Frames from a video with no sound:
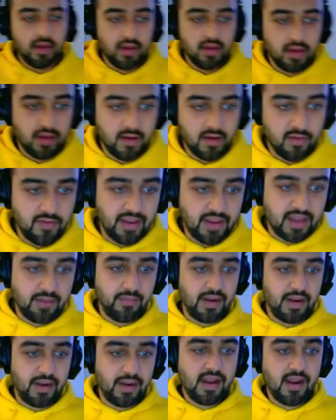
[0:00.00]
we can build a
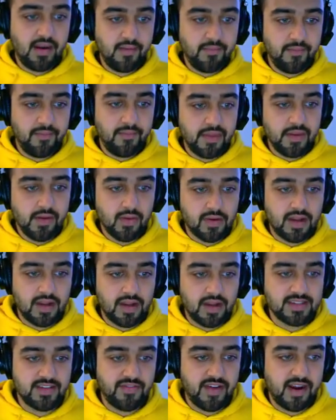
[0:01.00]
new
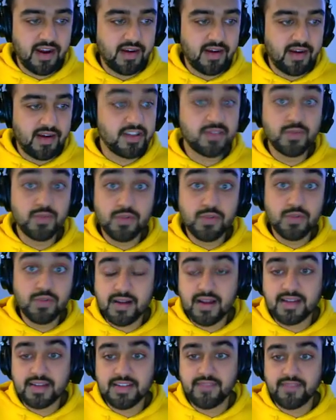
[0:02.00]
classifier, the smoothed
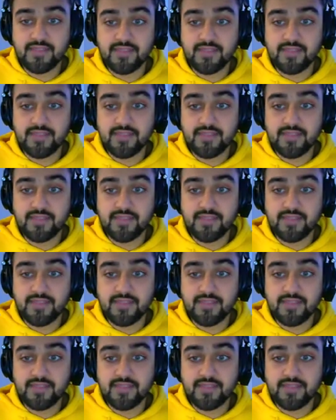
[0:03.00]
classifier,